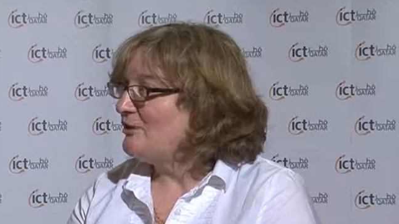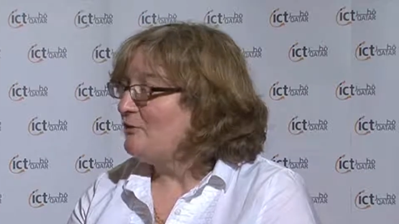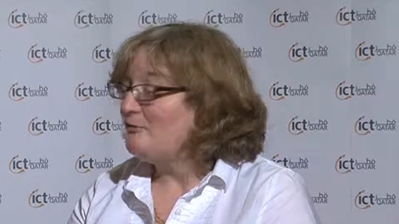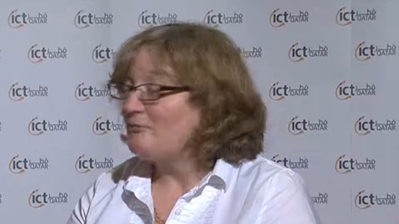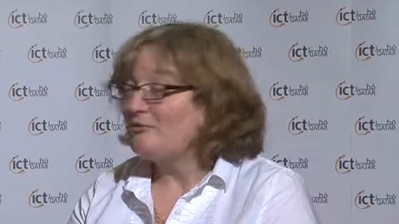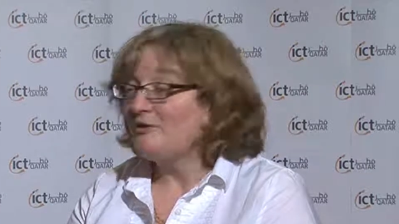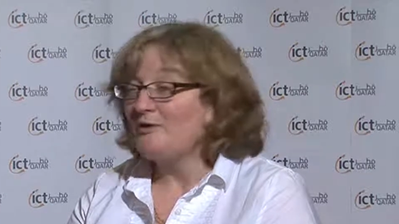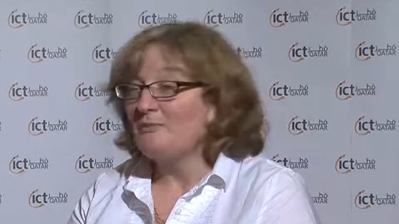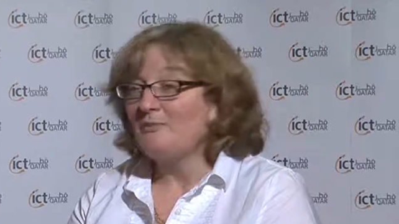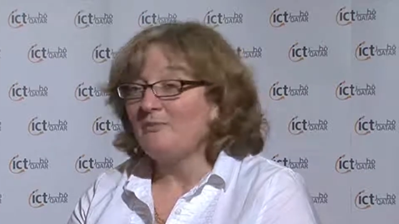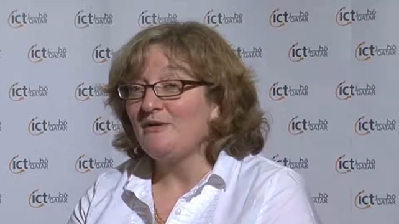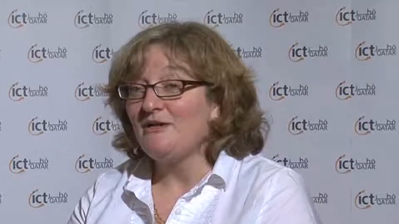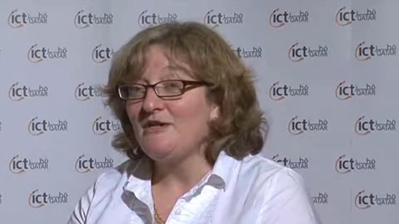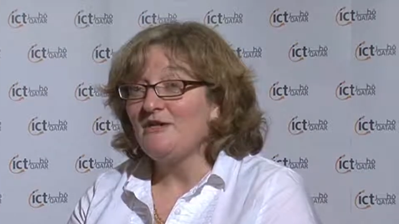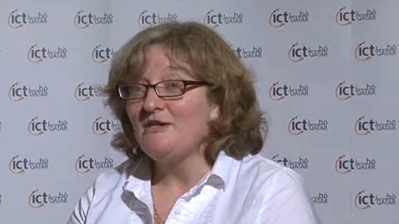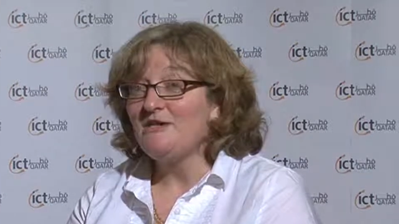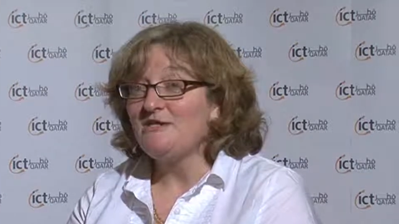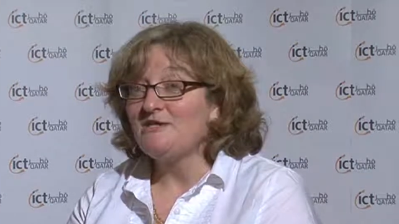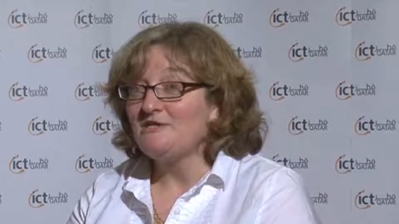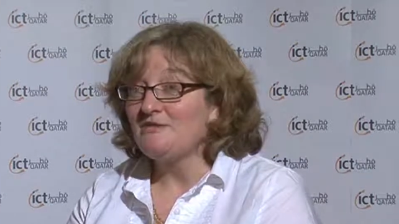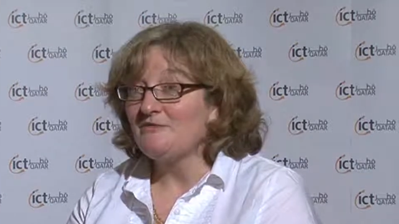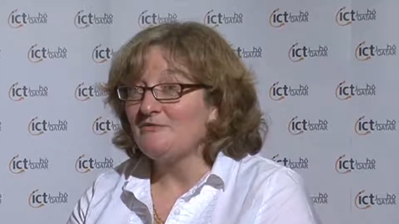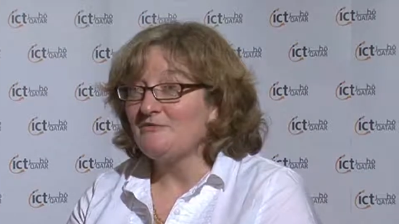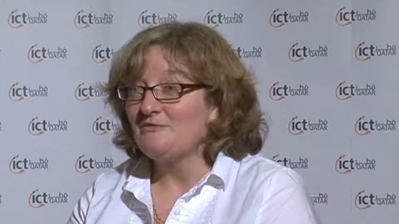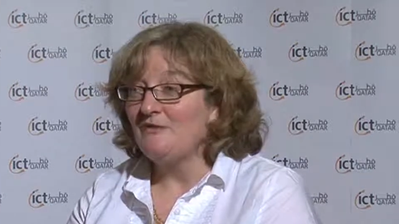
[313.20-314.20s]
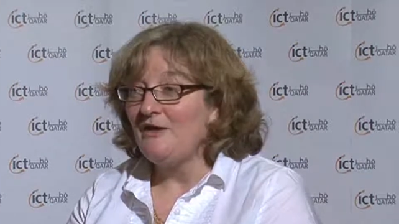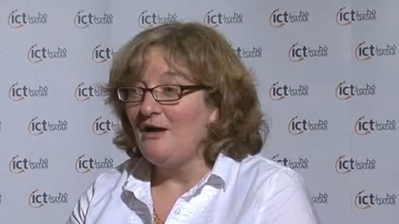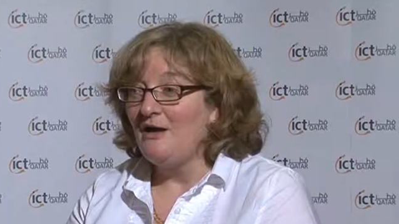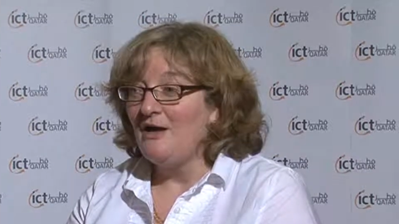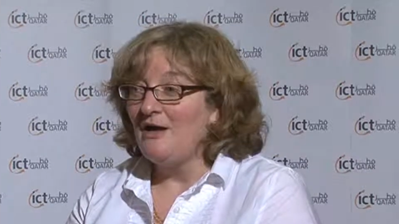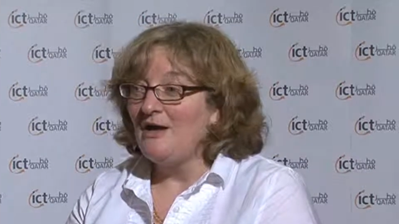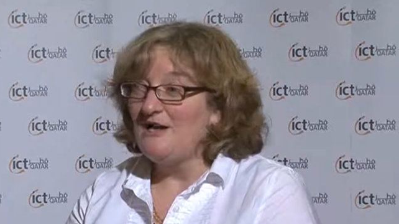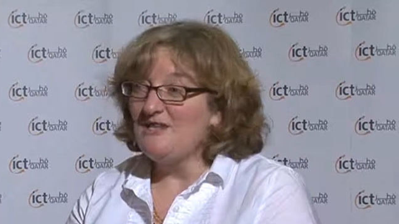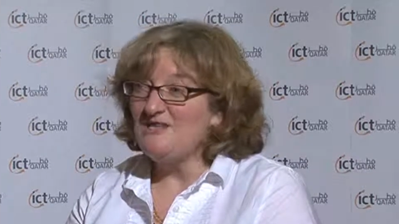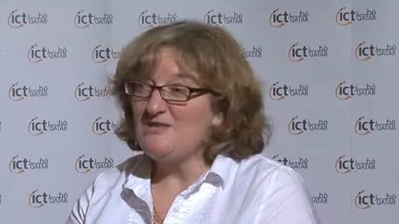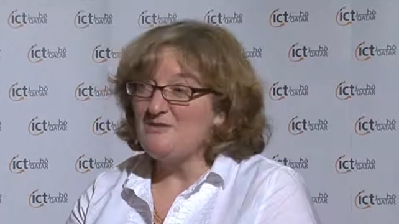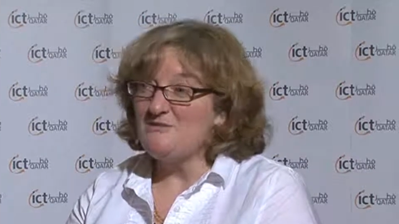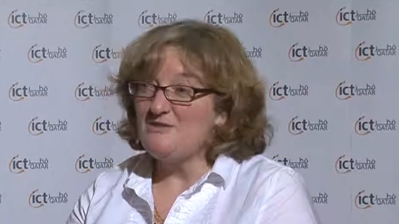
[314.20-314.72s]
and often are pleased
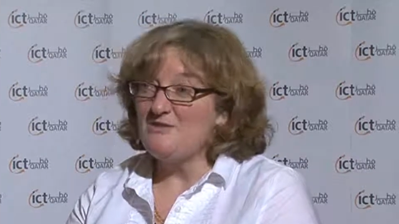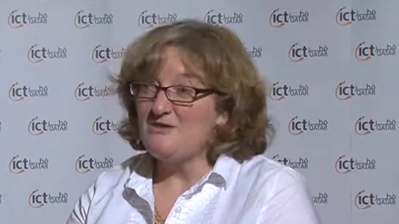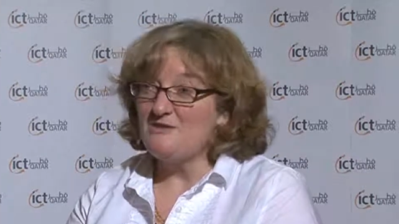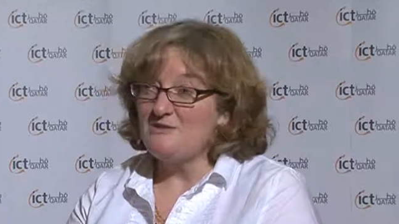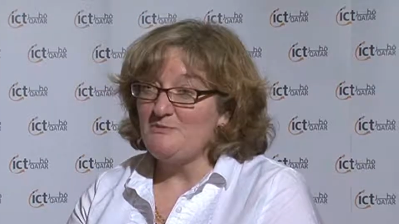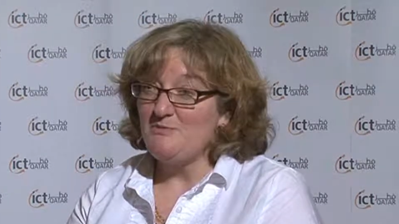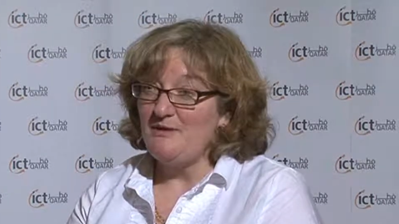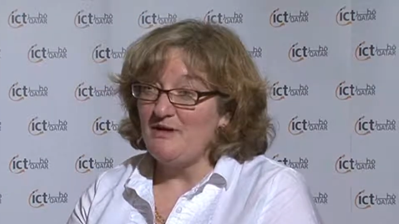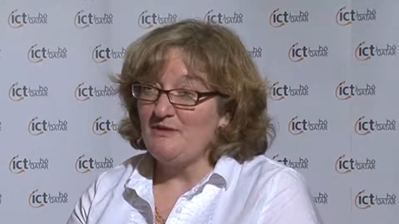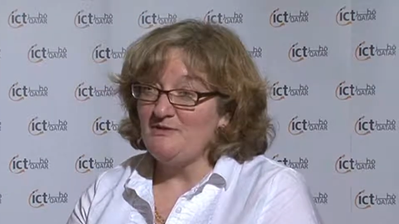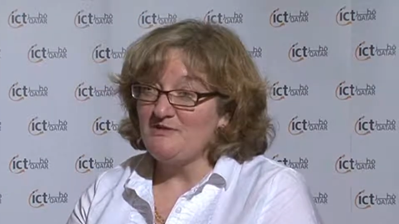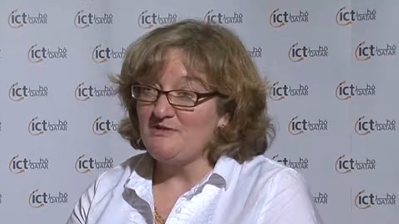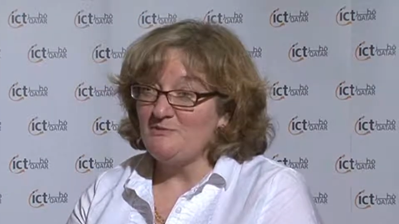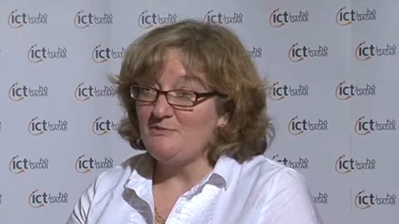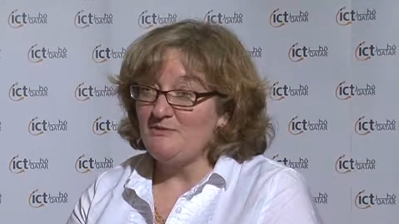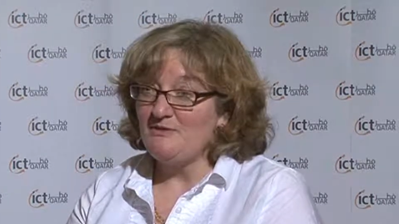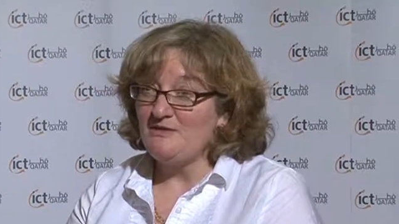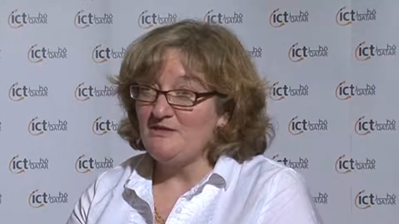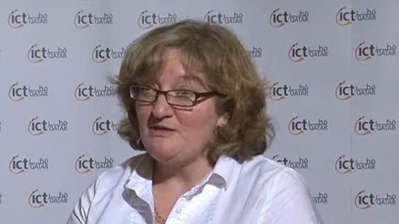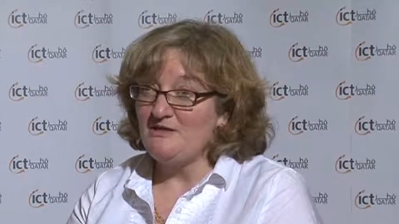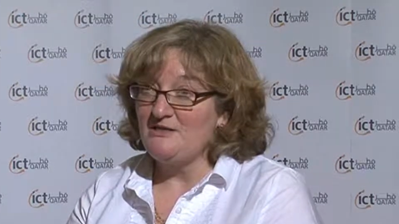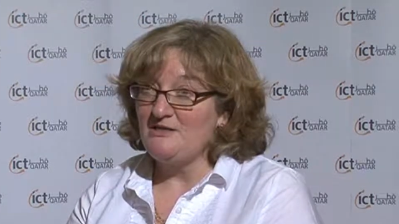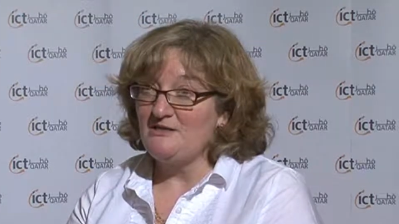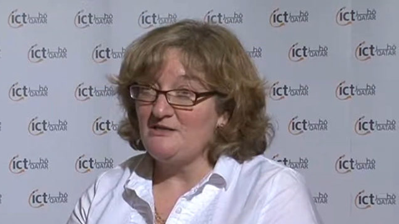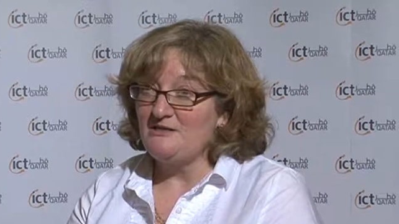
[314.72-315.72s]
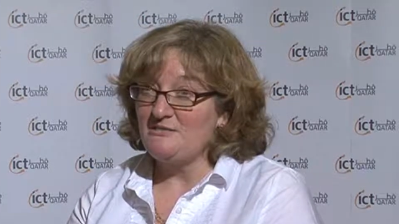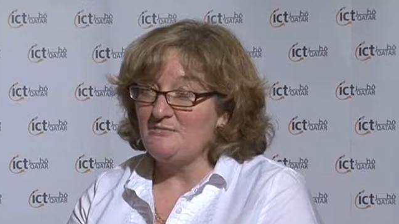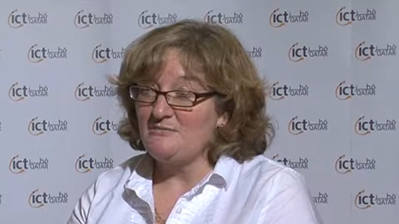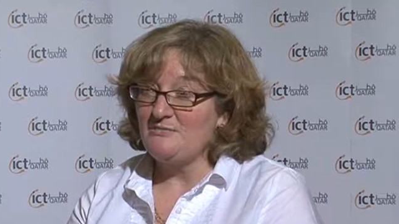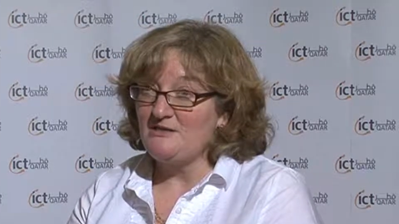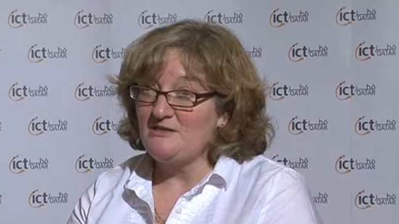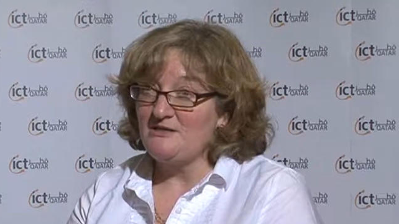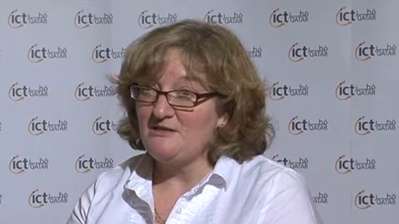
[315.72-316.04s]
if, and sometimes parents are pleased,